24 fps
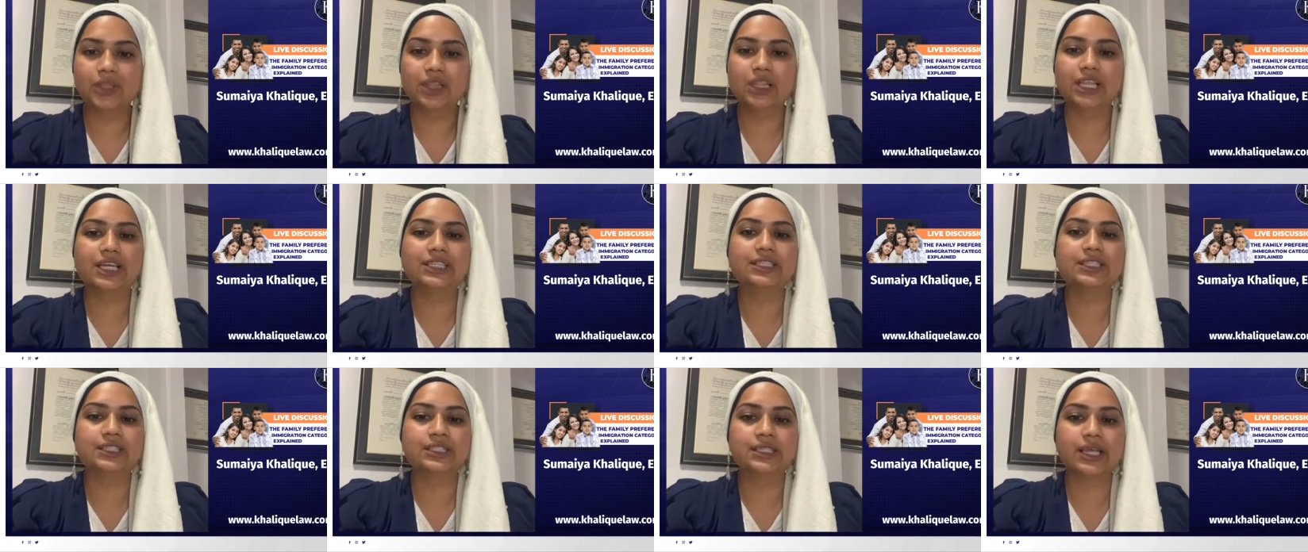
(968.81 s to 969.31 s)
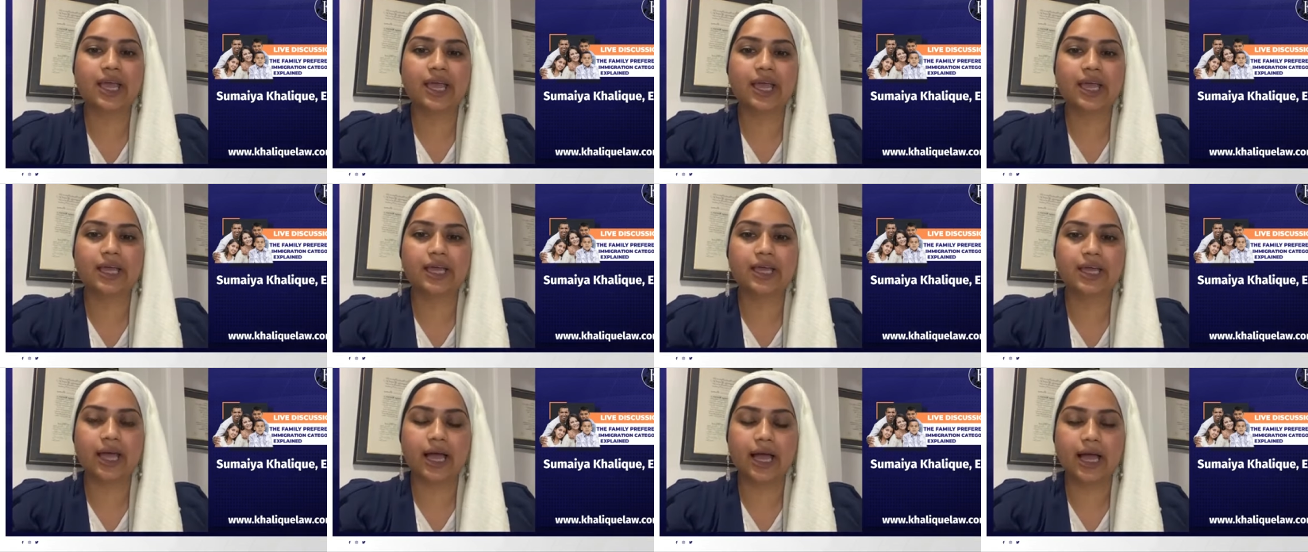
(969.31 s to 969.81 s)
Let's
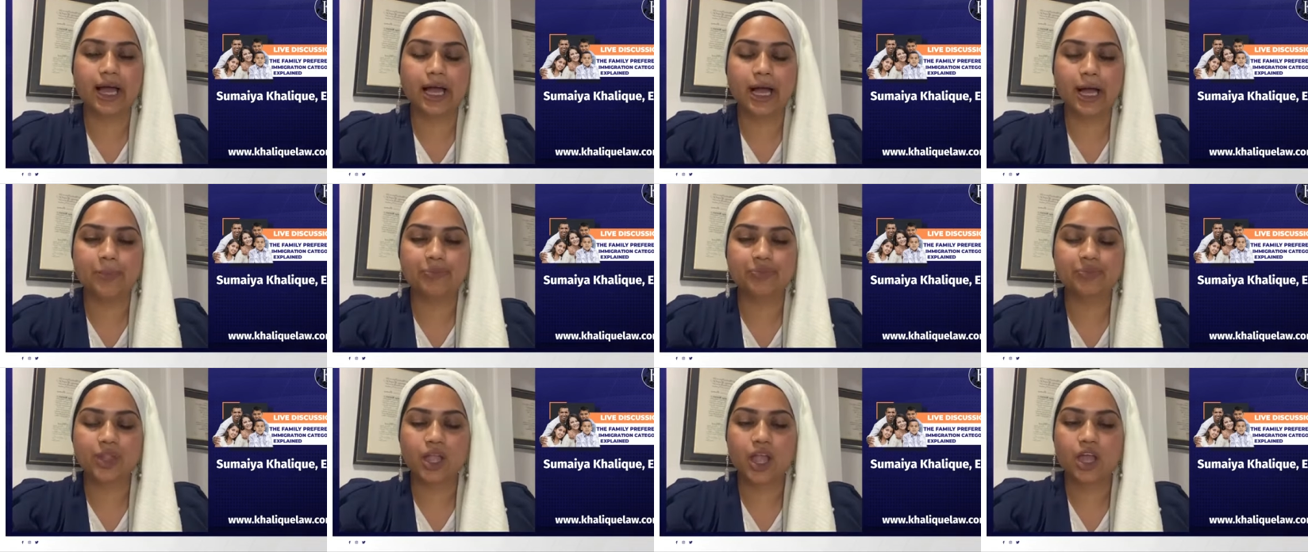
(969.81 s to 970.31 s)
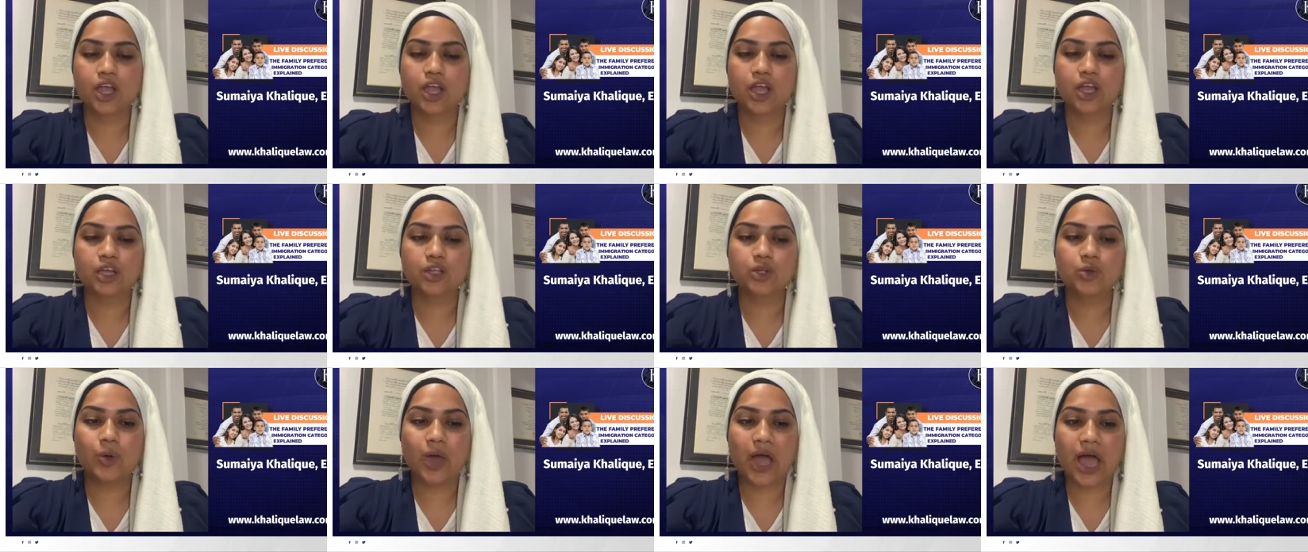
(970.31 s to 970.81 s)
say
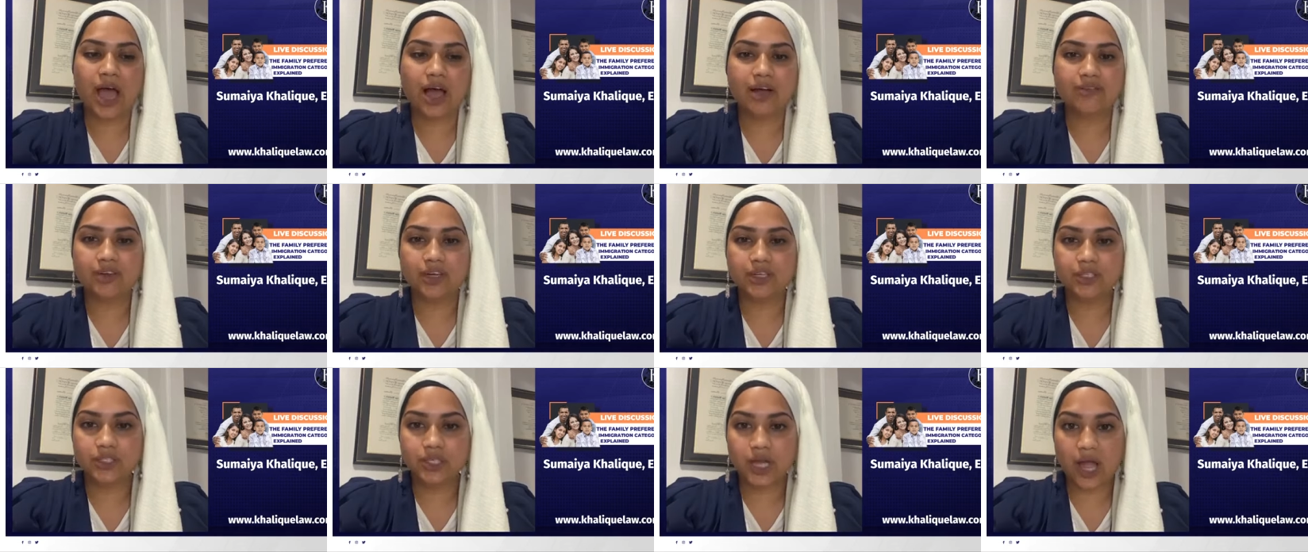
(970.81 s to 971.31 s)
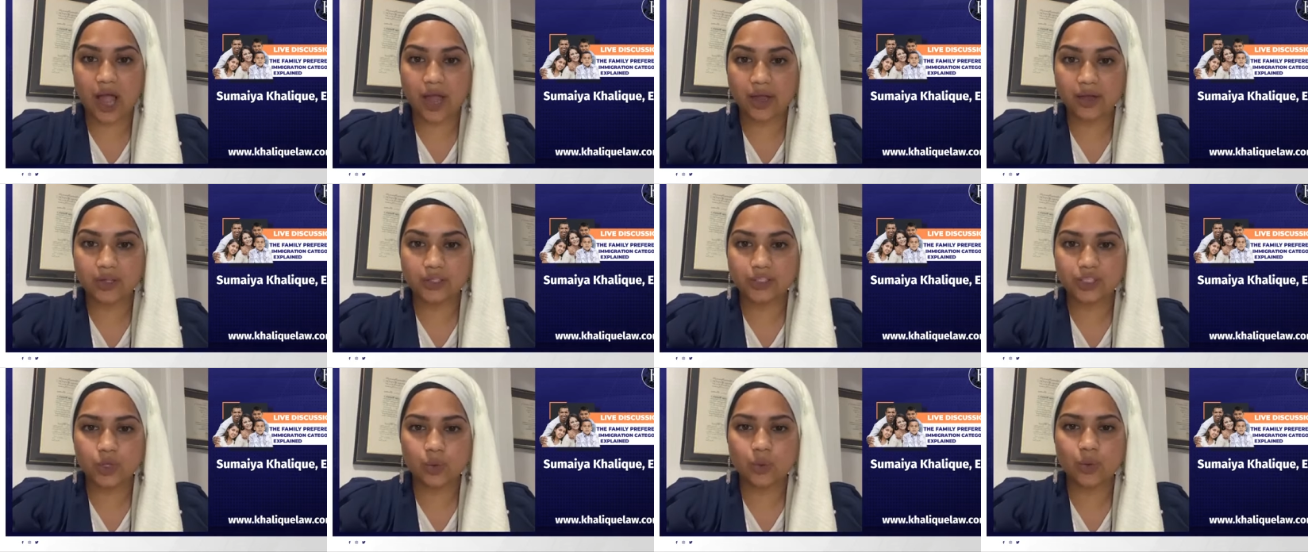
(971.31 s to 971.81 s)
you have a
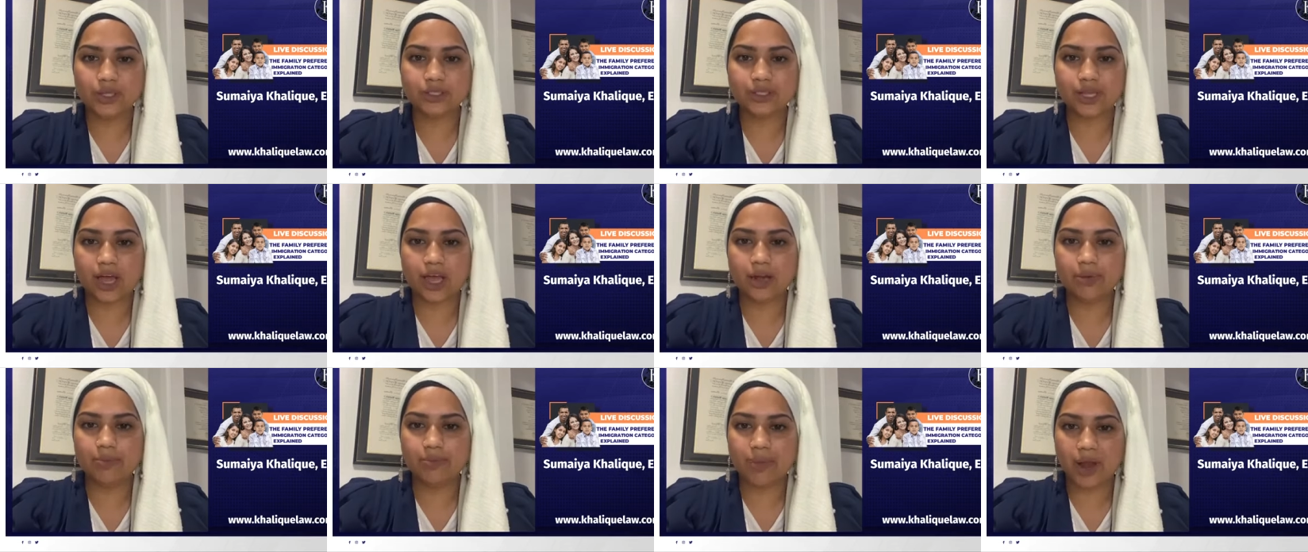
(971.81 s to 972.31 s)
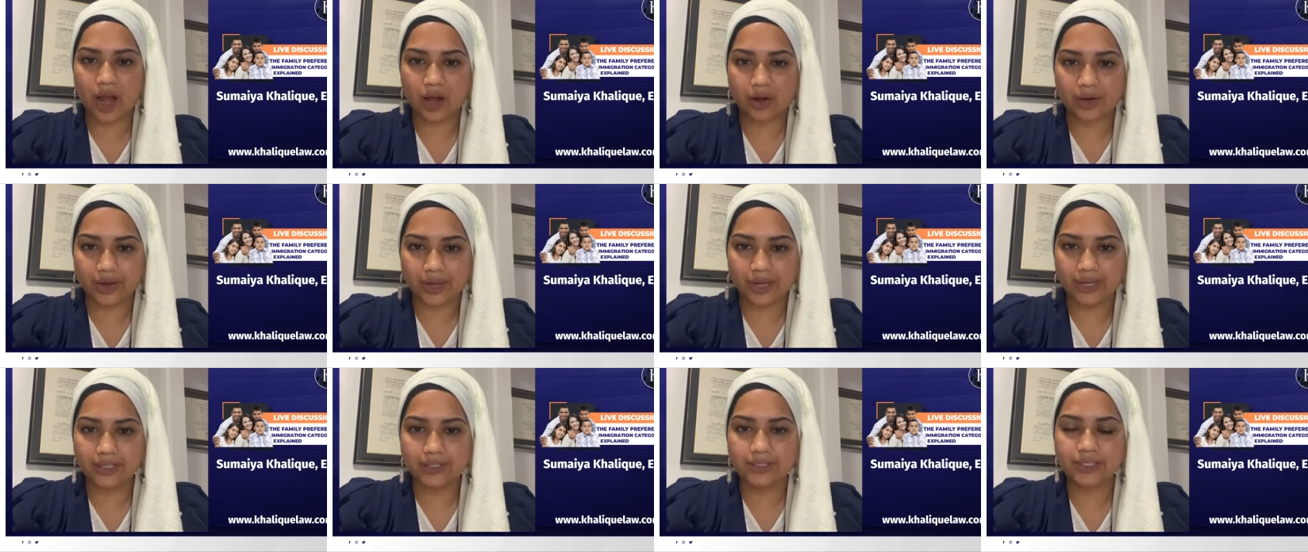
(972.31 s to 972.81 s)
child who was
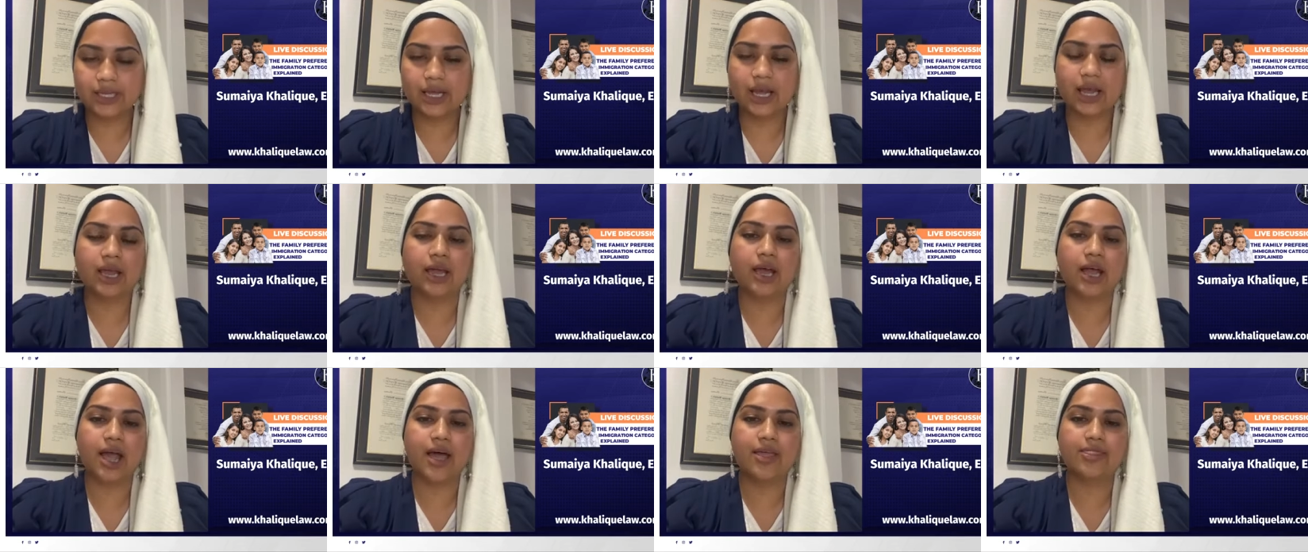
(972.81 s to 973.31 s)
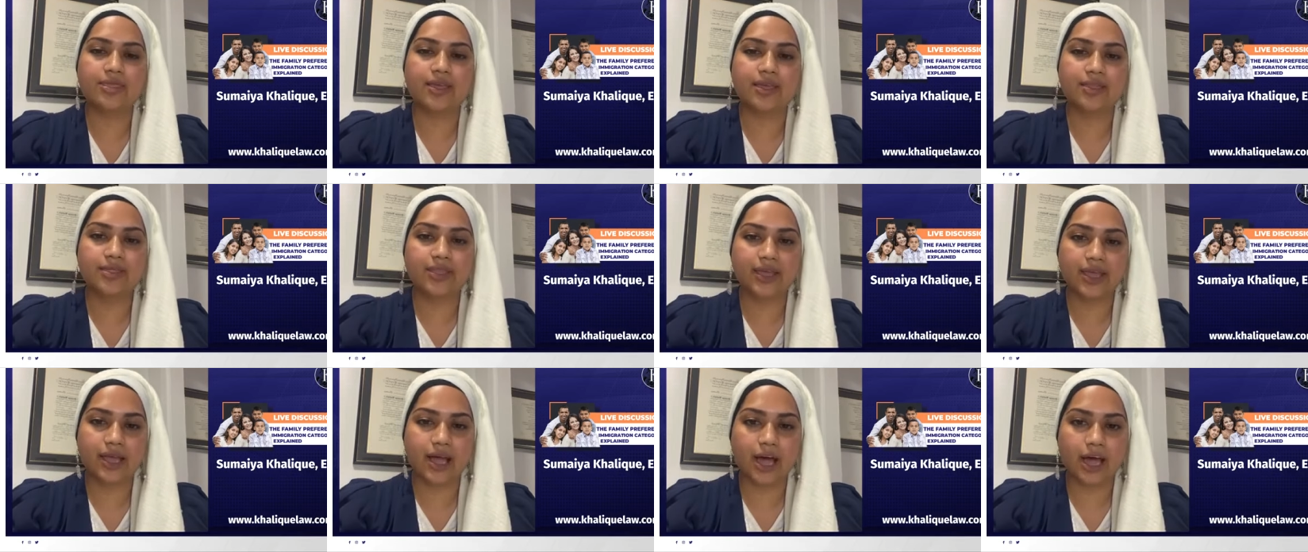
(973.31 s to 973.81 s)
unmarried and
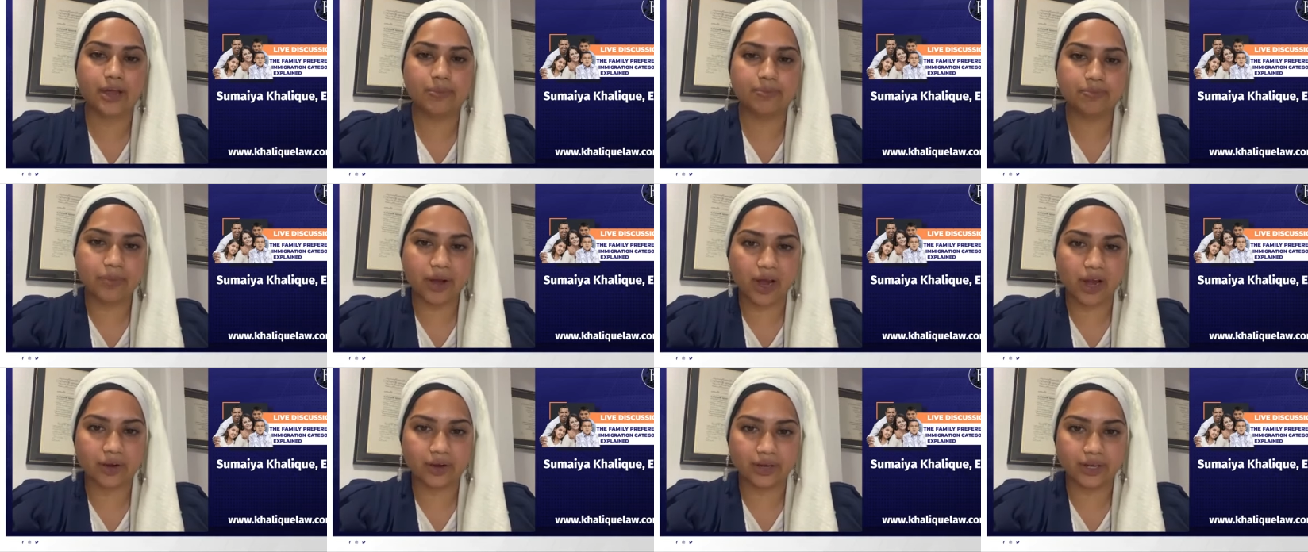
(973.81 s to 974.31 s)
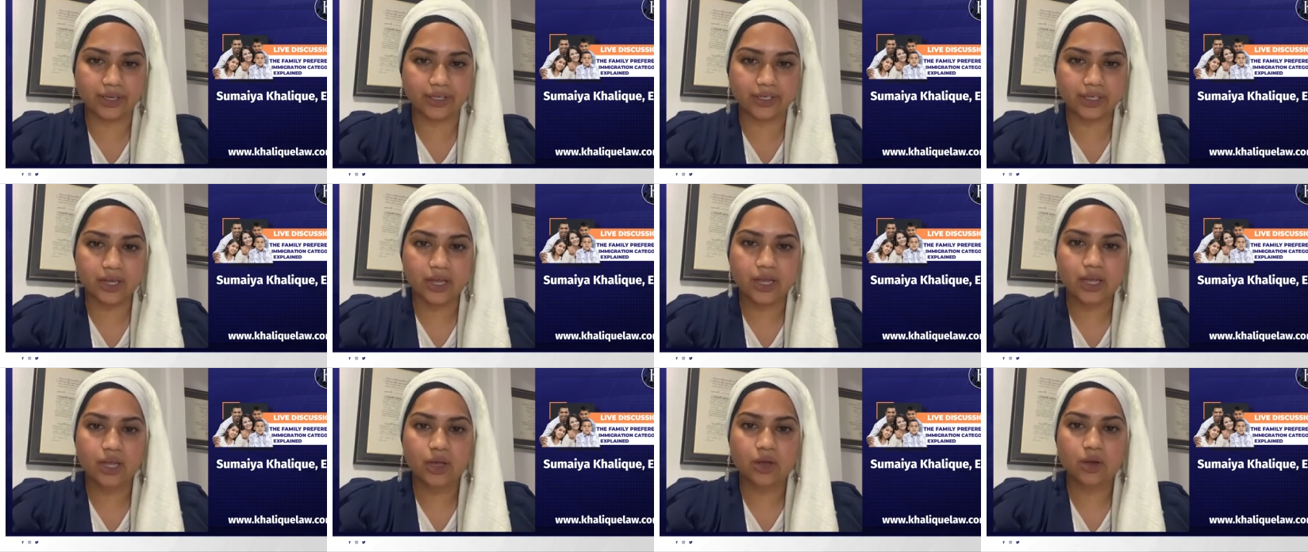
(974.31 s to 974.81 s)
then they got married.
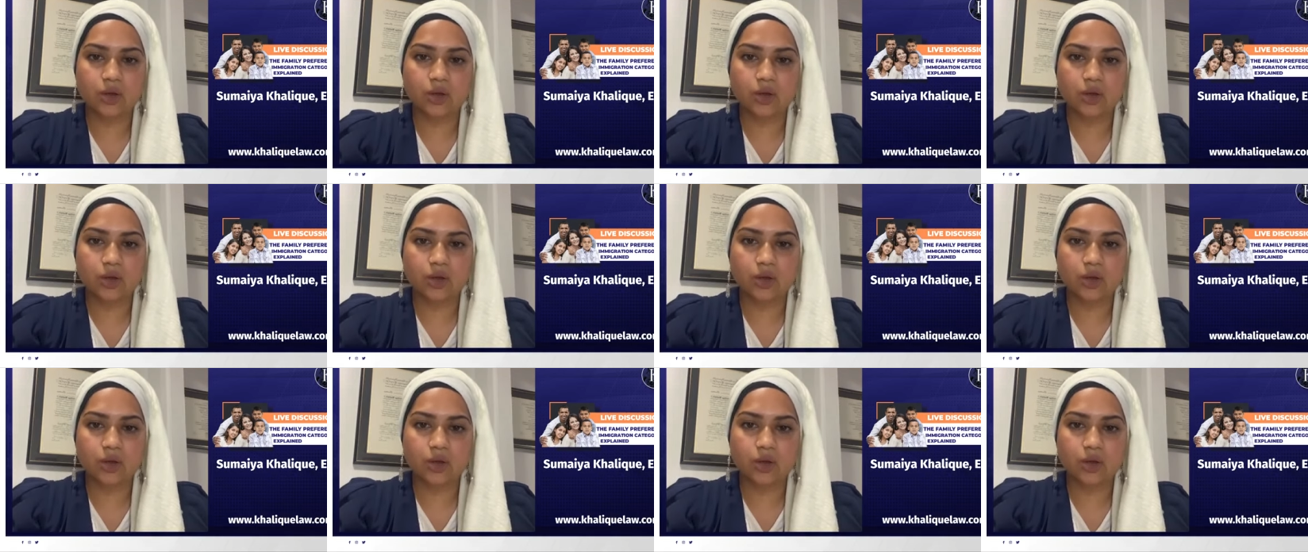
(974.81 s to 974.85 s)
